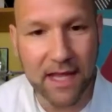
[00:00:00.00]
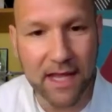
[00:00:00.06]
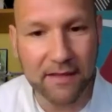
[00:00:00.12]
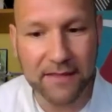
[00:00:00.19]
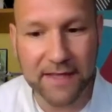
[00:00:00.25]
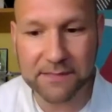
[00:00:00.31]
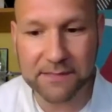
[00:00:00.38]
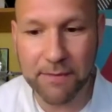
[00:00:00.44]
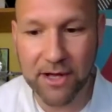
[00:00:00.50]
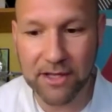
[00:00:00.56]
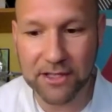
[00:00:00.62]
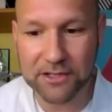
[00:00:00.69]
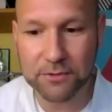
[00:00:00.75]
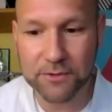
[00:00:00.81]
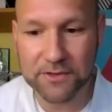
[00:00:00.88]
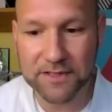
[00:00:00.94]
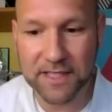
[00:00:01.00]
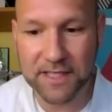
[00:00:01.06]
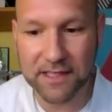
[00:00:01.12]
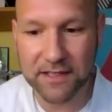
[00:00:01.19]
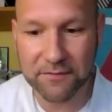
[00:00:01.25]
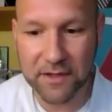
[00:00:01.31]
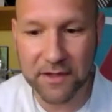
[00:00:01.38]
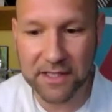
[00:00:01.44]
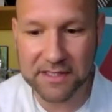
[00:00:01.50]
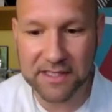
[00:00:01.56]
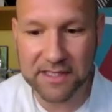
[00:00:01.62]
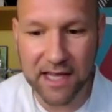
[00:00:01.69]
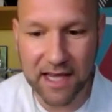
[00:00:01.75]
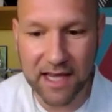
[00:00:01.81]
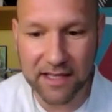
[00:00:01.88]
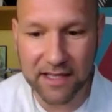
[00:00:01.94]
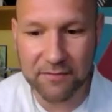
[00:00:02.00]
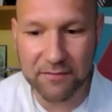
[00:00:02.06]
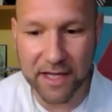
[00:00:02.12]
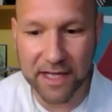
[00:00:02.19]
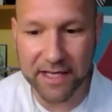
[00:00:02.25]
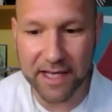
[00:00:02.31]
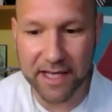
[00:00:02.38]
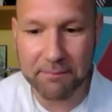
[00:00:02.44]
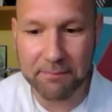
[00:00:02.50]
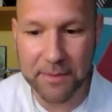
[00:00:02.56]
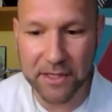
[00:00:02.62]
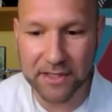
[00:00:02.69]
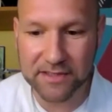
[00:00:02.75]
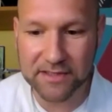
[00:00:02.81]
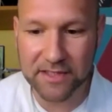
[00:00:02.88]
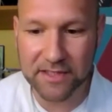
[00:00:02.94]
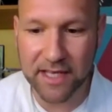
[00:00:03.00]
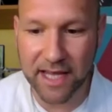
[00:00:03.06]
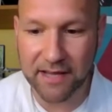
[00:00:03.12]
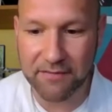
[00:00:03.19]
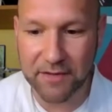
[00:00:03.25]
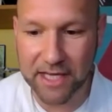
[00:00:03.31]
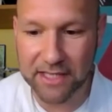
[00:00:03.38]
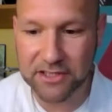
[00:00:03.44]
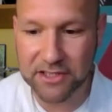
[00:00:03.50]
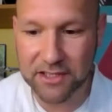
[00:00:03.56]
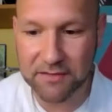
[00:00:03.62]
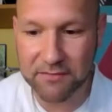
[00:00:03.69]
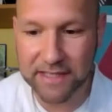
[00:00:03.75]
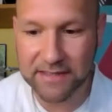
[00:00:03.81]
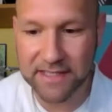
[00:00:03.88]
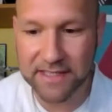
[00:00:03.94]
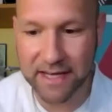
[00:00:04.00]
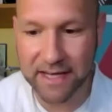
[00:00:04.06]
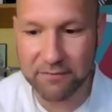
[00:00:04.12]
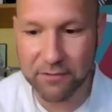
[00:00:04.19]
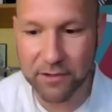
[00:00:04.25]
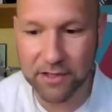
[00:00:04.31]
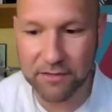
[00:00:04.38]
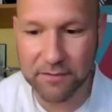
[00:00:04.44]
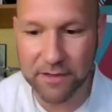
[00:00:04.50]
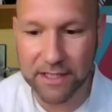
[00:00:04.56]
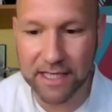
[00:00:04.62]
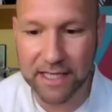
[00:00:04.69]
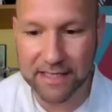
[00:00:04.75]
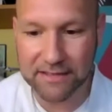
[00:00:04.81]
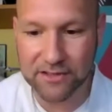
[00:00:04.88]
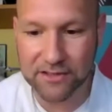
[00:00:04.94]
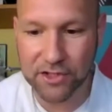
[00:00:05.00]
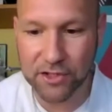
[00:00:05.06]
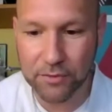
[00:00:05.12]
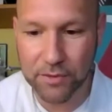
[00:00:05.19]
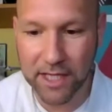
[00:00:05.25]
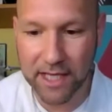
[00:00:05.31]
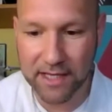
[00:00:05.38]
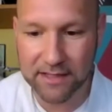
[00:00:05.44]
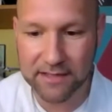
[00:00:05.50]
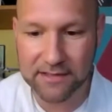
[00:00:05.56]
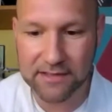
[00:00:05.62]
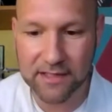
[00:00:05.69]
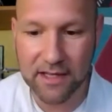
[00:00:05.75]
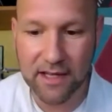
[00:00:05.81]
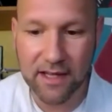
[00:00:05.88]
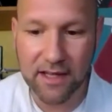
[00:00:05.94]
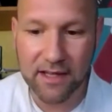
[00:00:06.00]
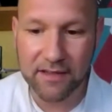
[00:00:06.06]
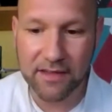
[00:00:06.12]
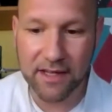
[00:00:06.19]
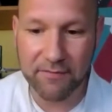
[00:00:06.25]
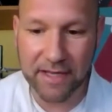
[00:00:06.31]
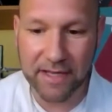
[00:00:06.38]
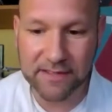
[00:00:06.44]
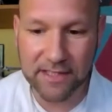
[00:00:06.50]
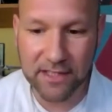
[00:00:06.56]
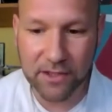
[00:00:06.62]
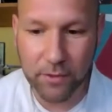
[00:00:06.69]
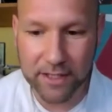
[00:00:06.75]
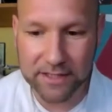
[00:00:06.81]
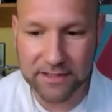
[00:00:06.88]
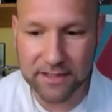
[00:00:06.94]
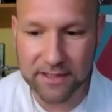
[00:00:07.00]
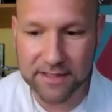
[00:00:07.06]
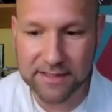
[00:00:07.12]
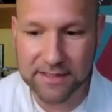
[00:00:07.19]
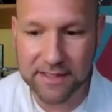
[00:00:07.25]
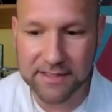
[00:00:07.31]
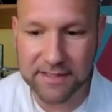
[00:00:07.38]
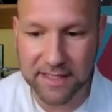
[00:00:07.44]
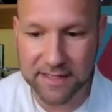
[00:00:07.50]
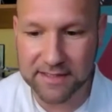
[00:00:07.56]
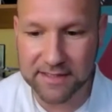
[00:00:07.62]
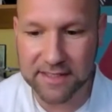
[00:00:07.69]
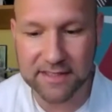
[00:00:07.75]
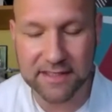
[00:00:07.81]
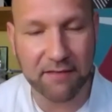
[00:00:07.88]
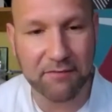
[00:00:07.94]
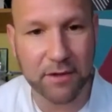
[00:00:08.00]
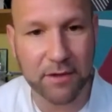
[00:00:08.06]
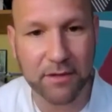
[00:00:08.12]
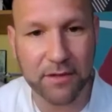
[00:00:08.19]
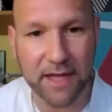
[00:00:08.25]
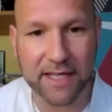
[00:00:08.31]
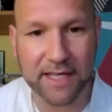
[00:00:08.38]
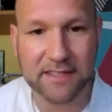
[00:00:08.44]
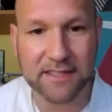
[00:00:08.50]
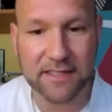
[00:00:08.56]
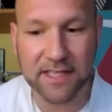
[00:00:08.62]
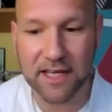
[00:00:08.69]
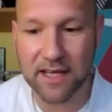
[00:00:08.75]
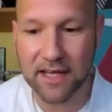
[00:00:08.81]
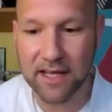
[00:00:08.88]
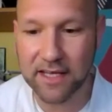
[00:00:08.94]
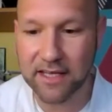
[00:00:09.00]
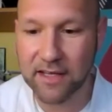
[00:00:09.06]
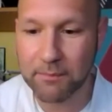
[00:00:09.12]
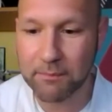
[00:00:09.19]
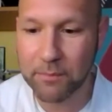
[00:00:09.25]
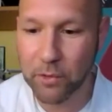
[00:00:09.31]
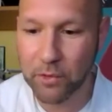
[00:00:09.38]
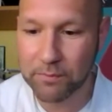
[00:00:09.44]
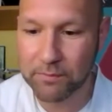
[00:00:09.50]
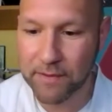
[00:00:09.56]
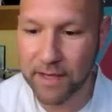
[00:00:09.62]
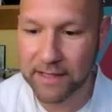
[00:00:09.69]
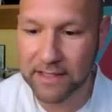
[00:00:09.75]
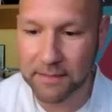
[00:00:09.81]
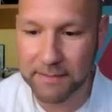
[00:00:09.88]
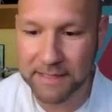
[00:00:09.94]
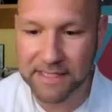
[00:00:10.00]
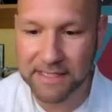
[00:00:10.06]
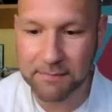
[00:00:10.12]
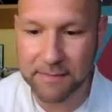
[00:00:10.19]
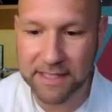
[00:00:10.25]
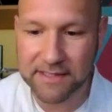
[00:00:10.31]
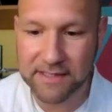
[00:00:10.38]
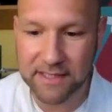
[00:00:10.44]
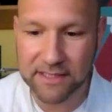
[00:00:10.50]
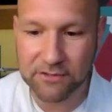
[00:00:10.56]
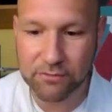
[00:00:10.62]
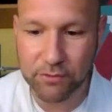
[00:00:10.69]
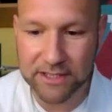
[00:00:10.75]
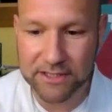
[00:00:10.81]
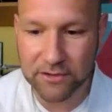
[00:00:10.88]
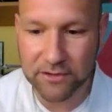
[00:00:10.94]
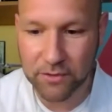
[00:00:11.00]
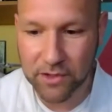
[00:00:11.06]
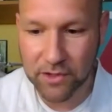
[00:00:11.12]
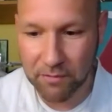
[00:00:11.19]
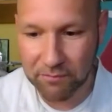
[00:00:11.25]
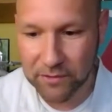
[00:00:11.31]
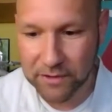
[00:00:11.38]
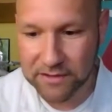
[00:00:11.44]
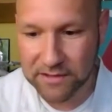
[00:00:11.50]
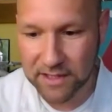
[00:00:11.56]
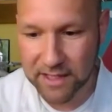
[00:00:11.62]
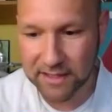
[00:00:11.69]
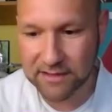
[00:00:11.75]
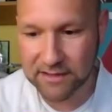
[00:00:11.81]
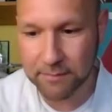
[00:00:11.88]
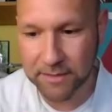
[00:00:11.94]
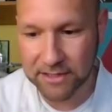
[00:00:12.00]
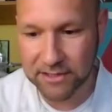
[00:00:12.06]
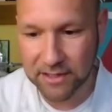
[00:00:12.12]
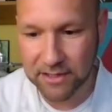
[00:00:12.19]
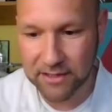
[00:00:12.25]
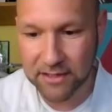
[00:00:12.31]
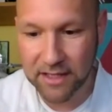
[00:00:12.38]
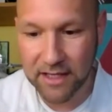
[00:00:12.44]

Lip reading: This March will see the first live and in-person aviation event in Africa for the last 2 years. The event in question is the 67th ACI Board and Committee Meetings Regional Conference and Exhibition.